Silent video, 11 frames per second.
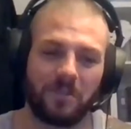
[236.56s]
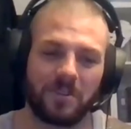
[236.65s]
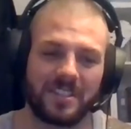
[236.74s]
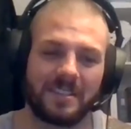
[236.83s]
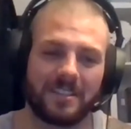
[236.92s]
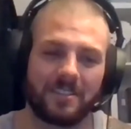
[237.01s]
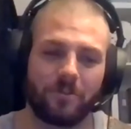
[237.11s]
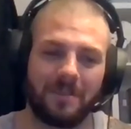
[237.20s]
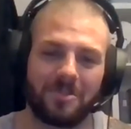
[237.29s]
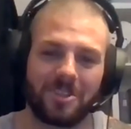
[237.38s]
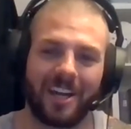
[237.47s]
it was his
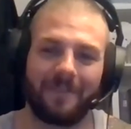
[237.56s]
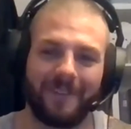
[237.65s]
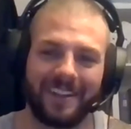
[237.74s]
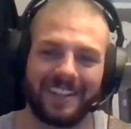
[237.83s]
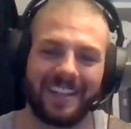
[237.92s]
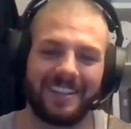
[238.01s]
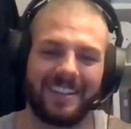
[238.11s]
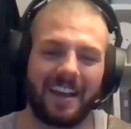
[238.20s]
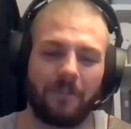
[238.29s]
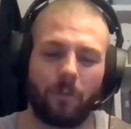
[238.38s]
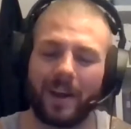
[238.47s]
dream job, and
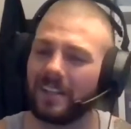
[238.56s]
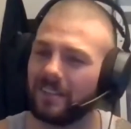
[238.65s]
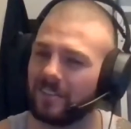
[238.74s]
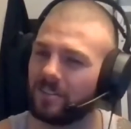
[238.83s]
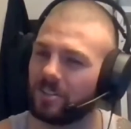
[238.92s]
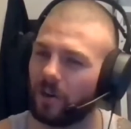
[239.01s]
why did his